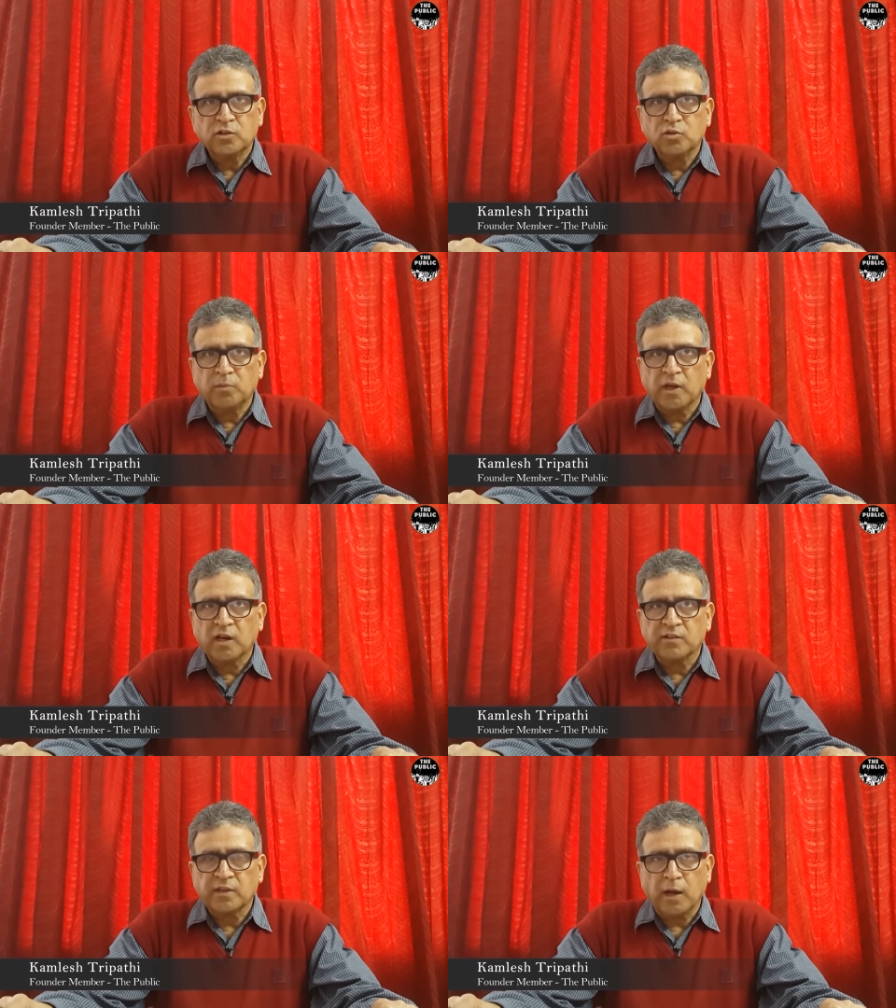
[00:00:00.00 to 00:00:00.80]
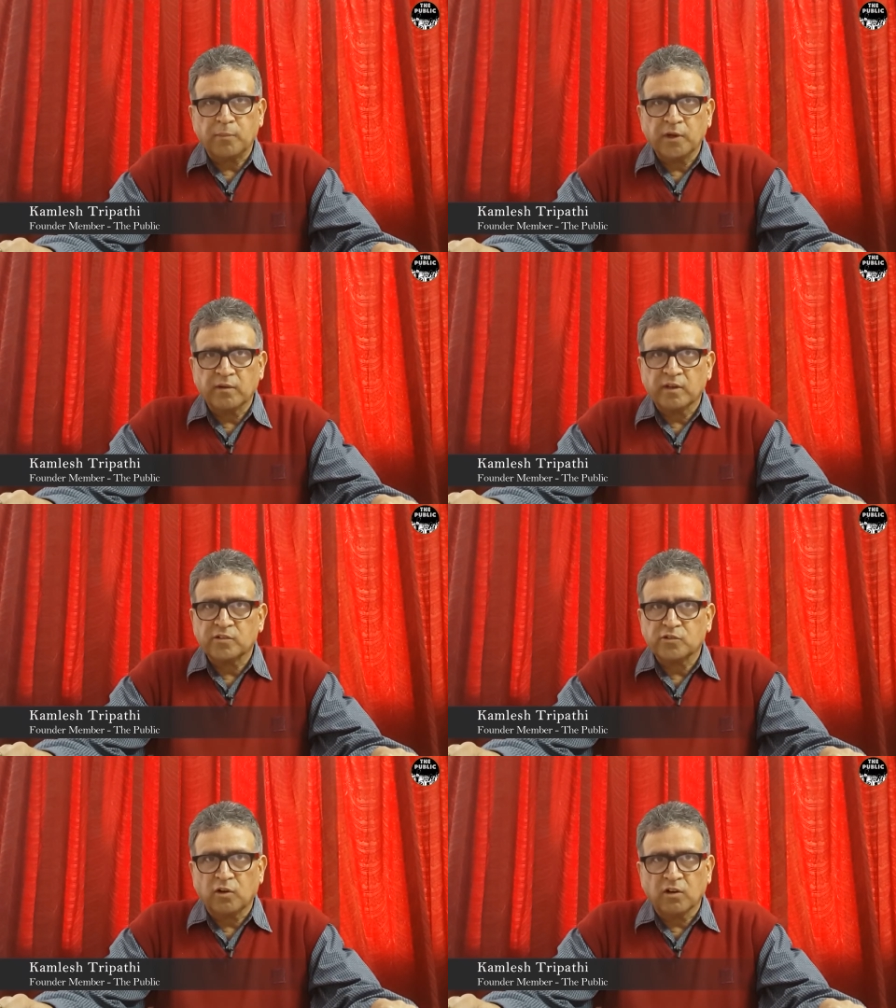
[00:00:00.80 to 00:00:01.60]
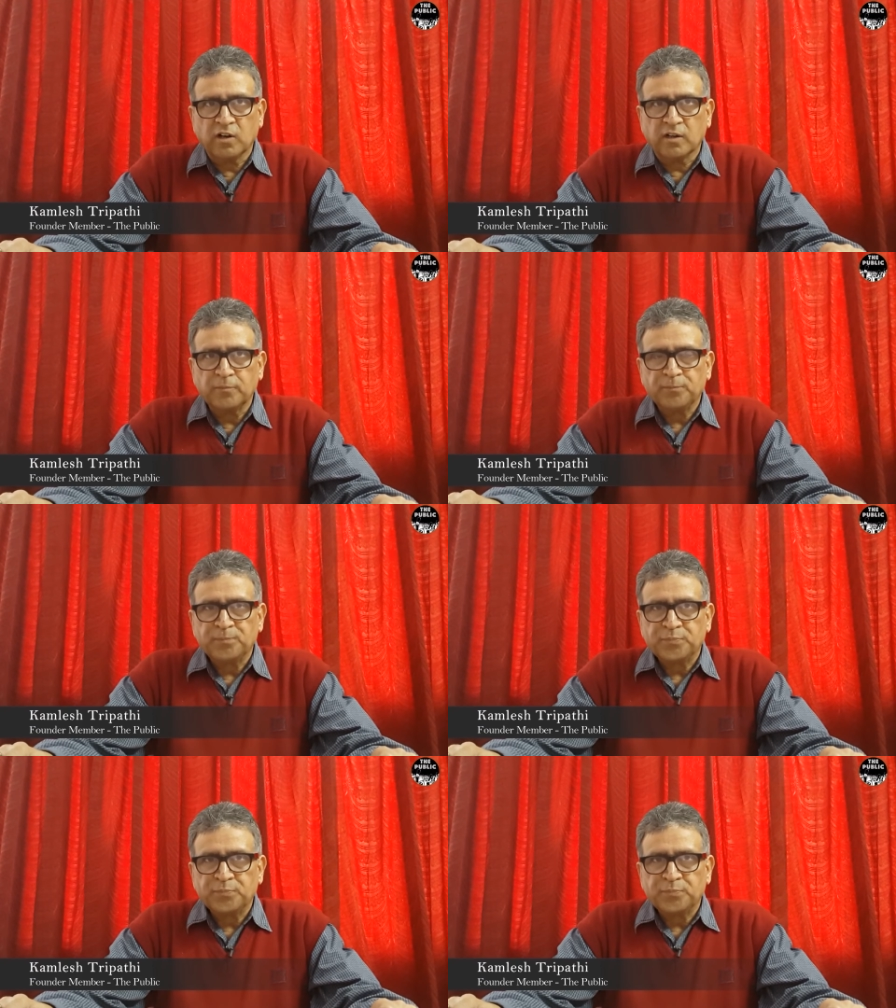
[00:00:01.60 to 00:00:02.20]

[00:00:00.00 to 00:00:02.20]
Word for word: to make us happier and stronger,